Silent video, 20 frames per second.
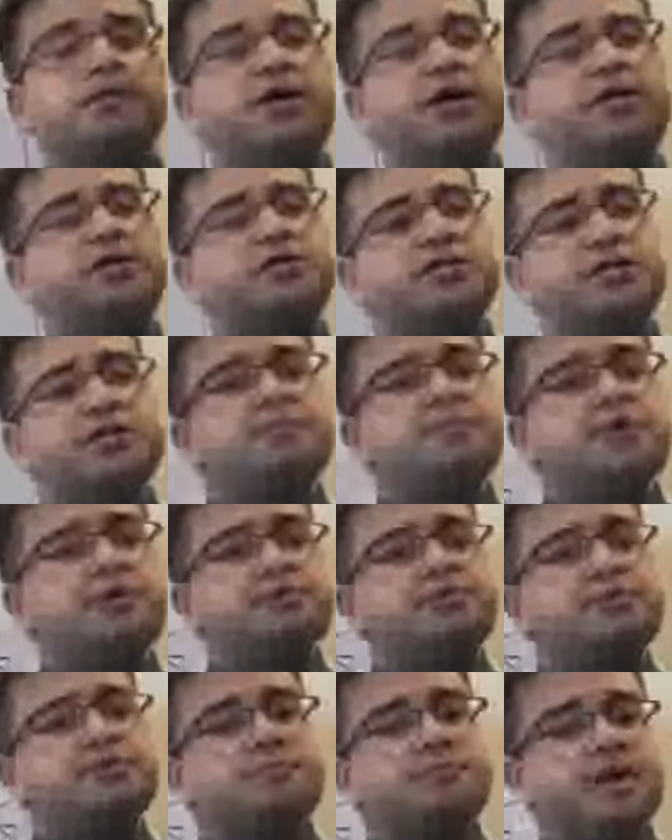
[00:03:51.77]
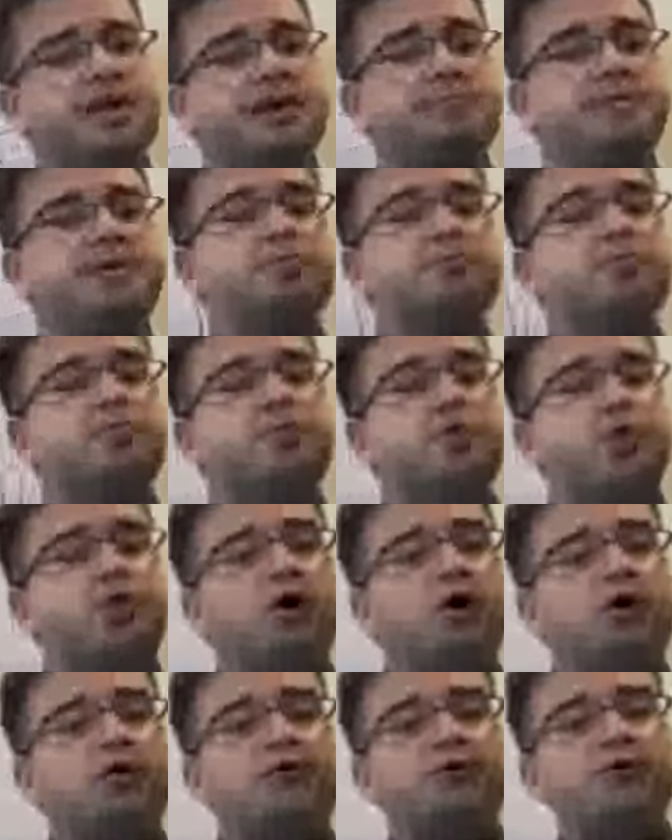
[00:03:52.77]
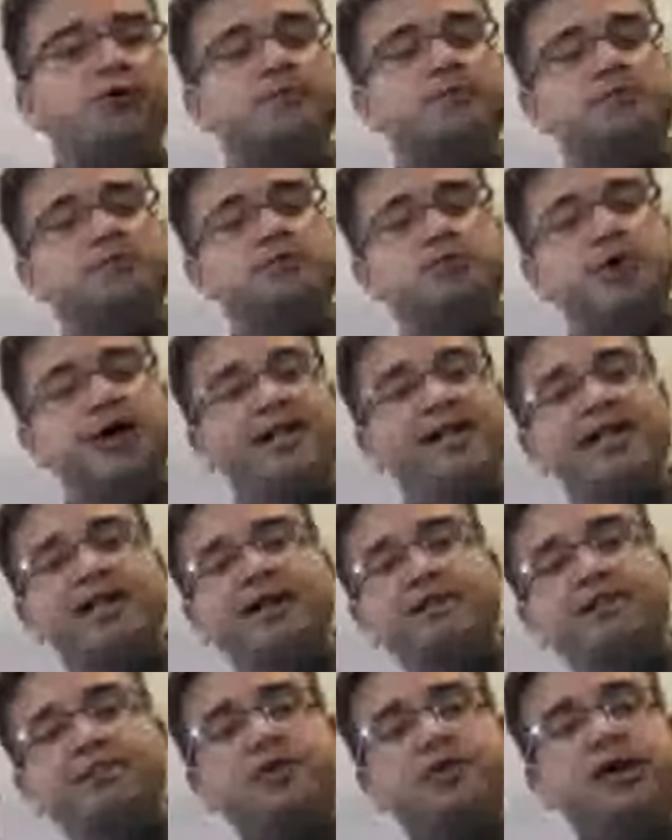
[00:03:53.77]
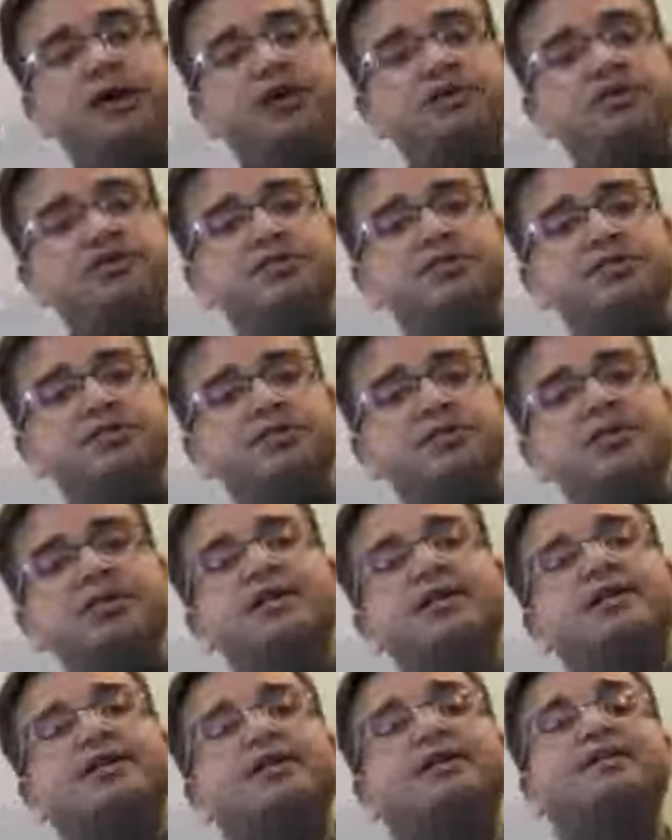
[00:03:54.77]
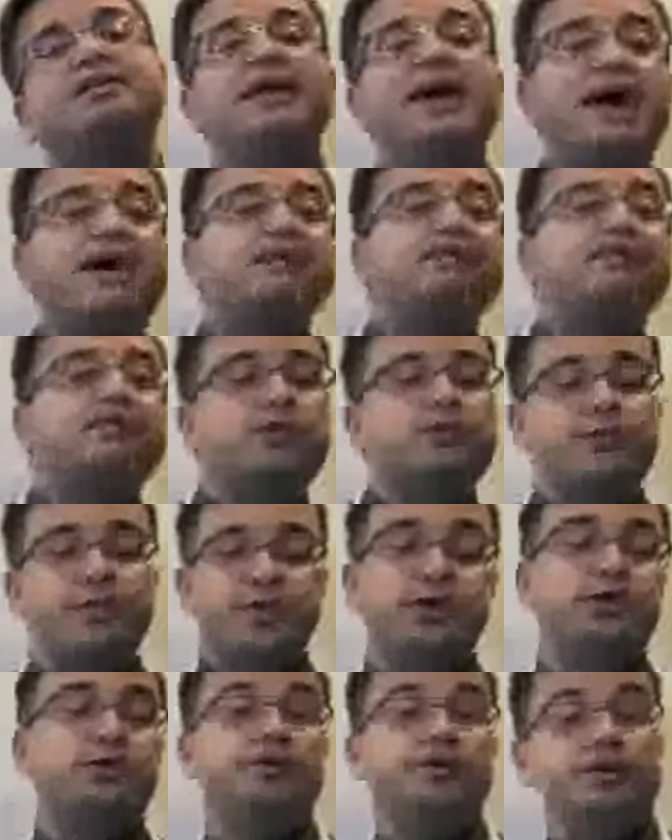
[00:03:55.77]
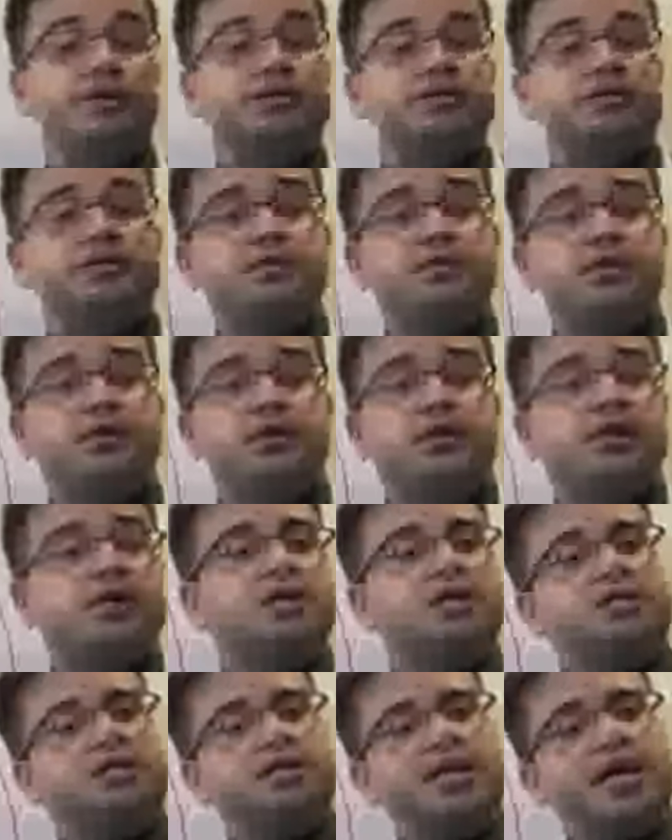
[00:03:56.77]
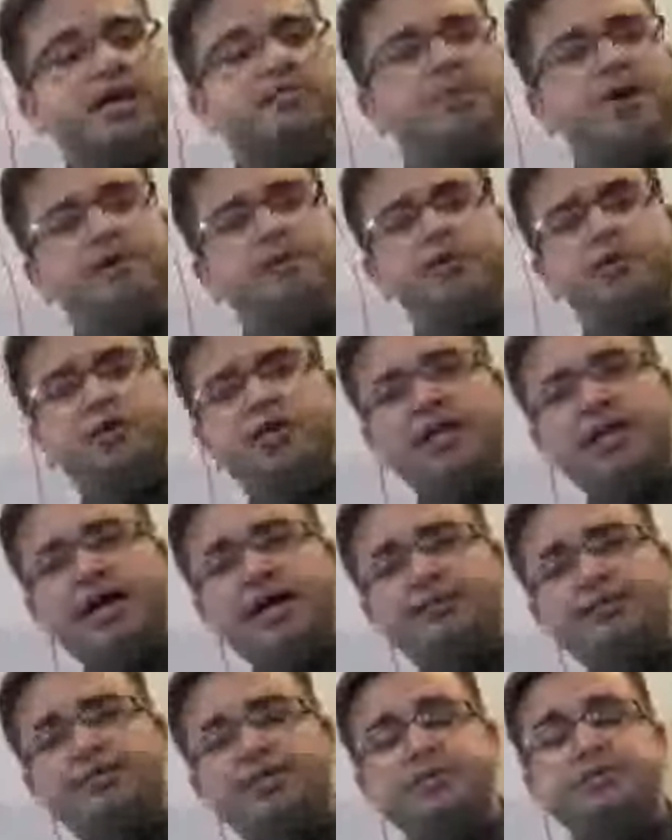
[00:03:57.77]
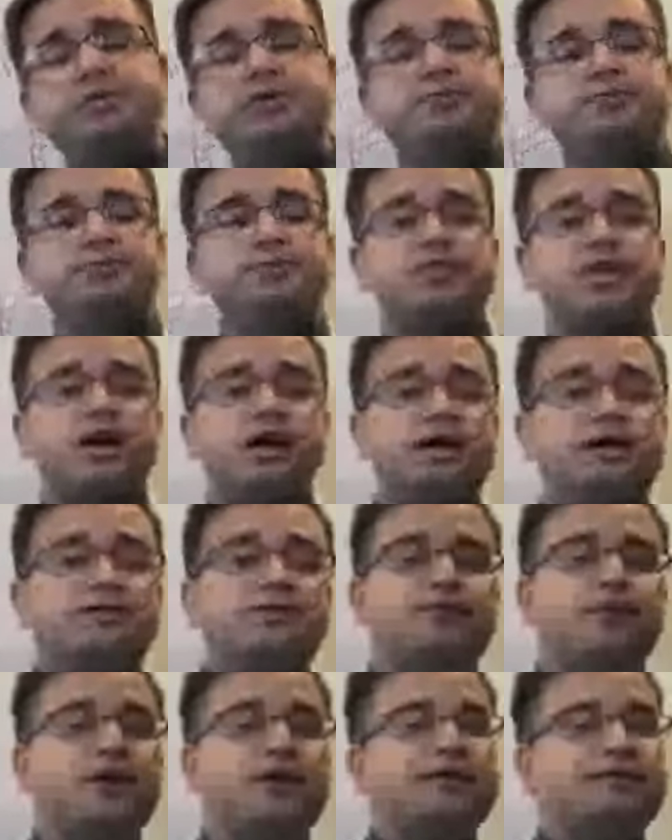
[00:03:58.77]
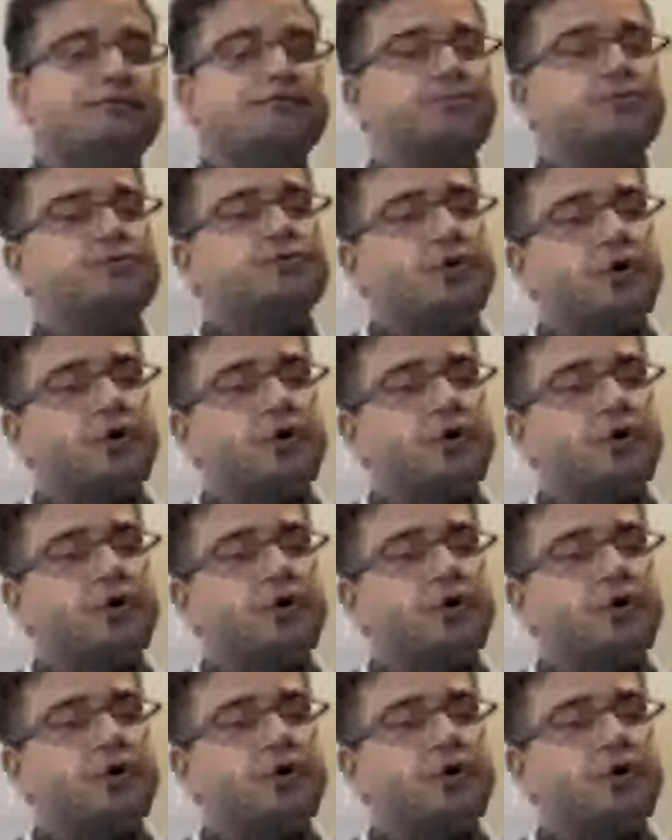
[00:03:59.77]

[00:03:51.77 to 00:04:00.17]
They probably have the pneumonia spread to a larger area of the lungs even before they start to have any